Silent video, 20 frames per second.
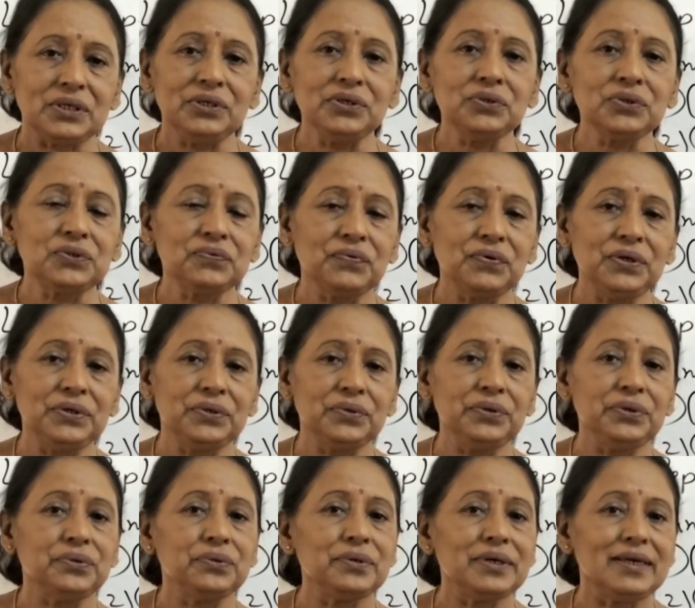useful to
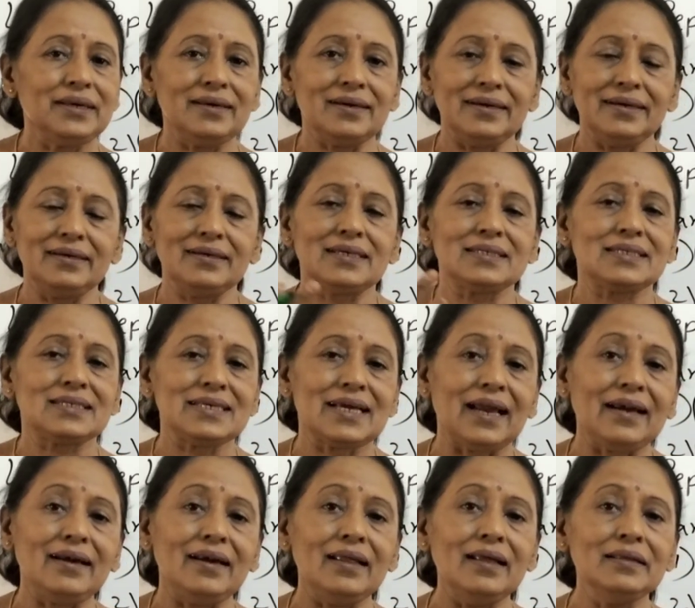you in
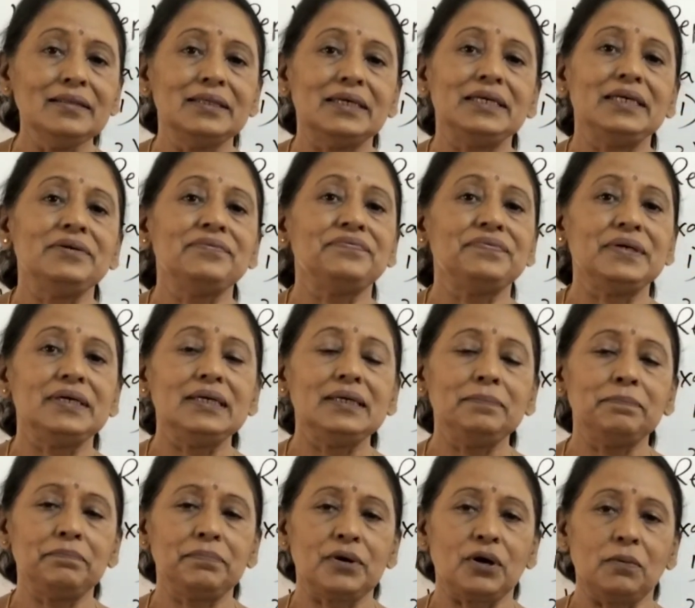understanding the
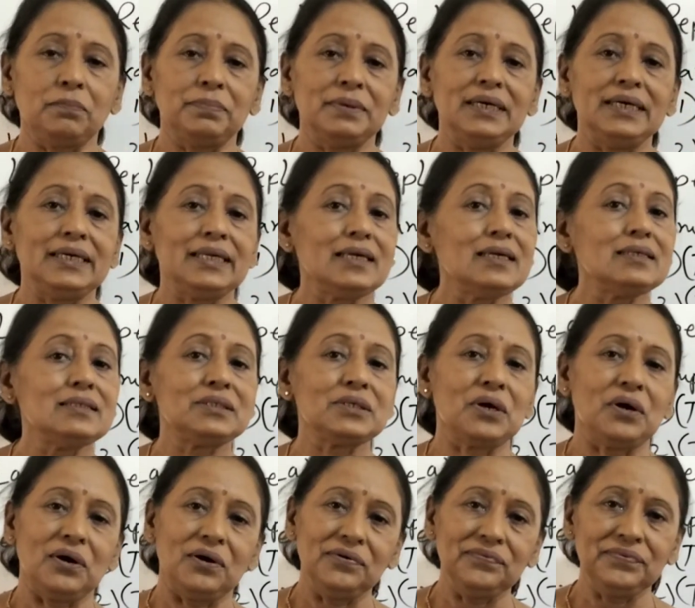different properties
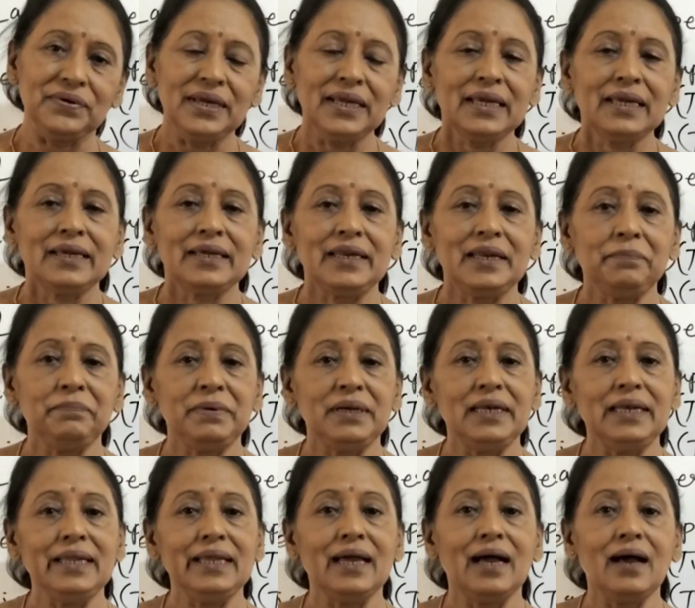of
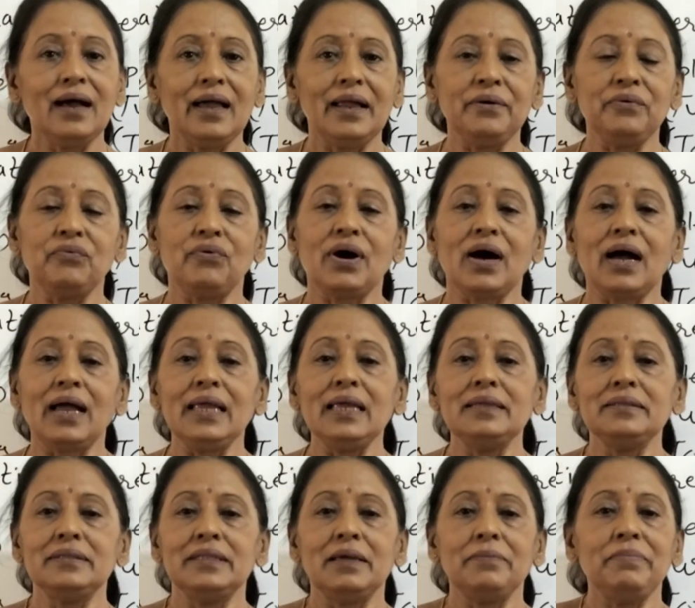Reptilia and why
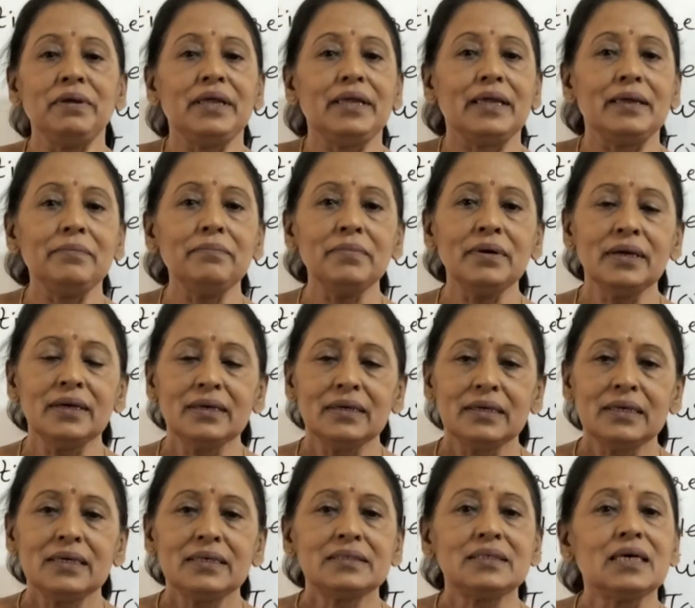they became
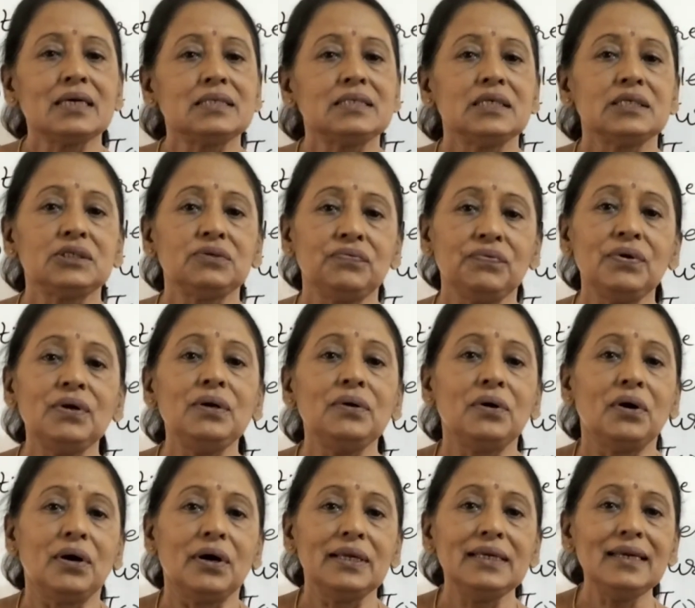successful
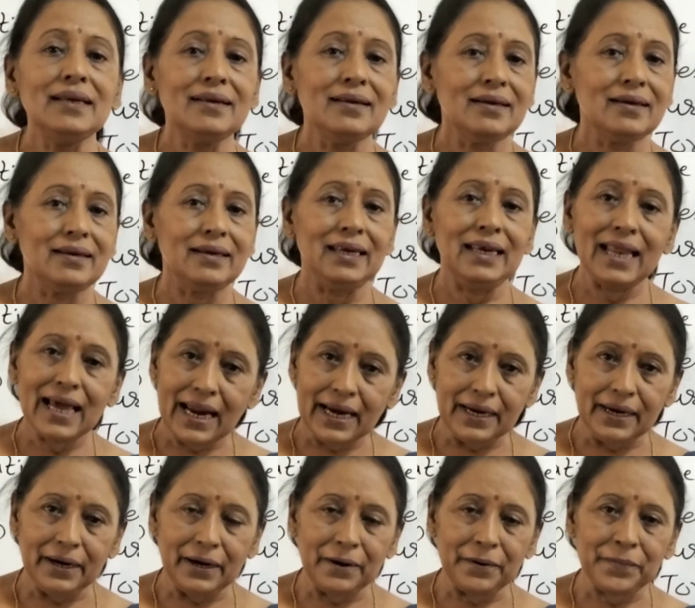on
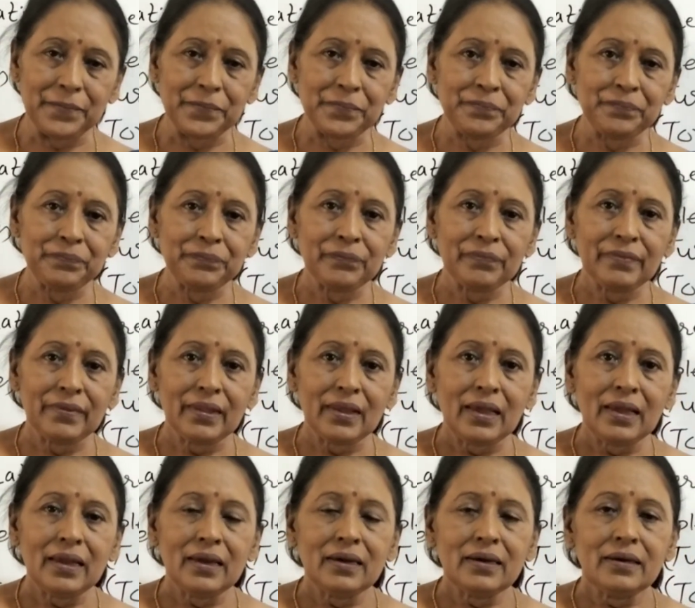land.
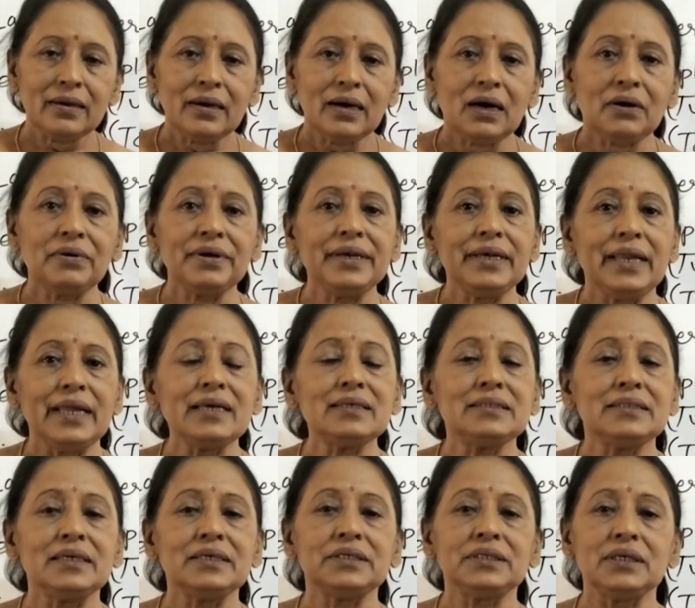Our next
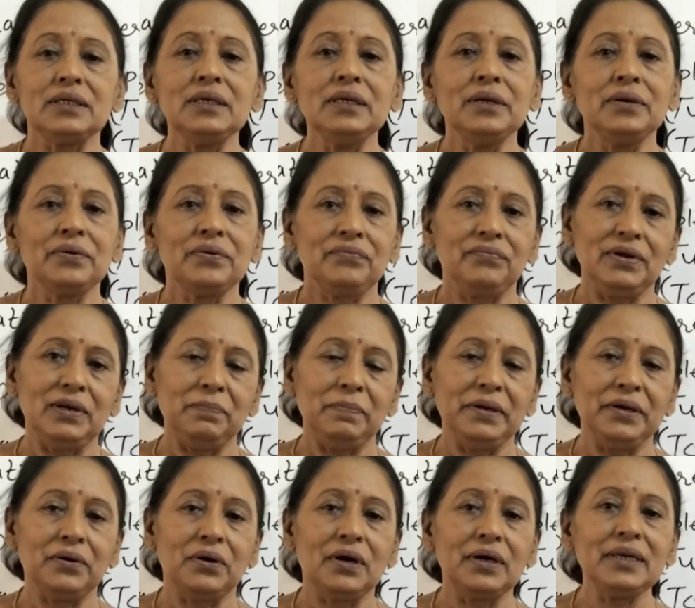session will
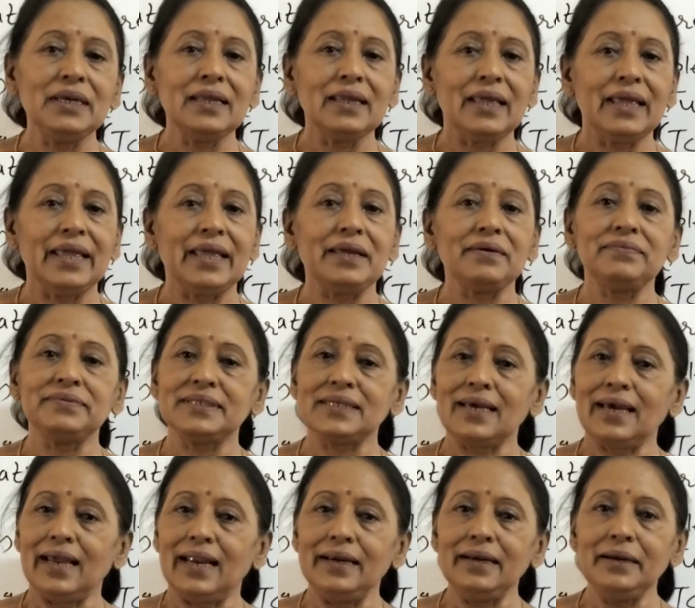be on aves
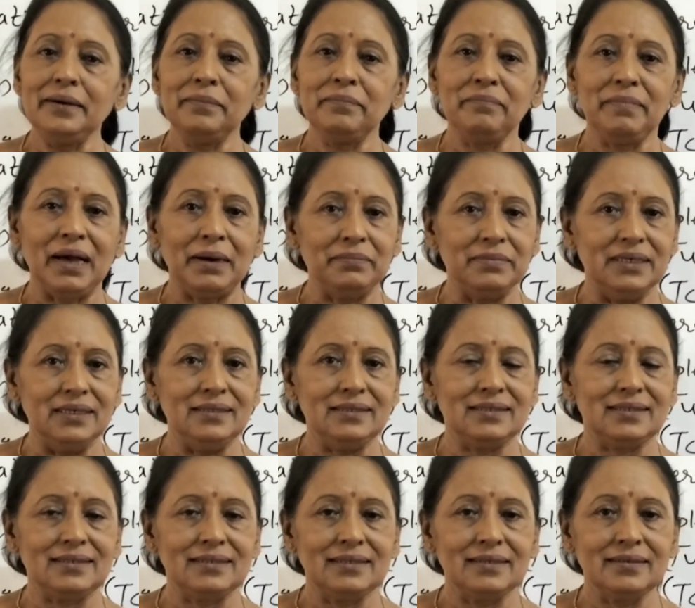and
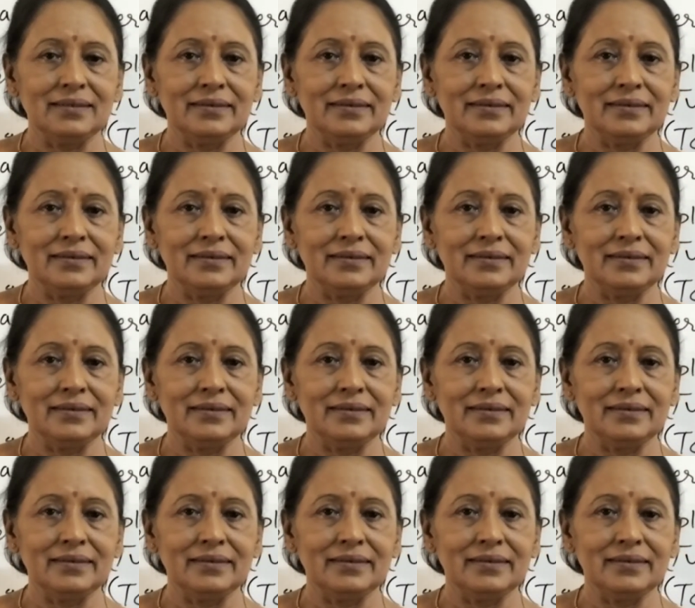mammals.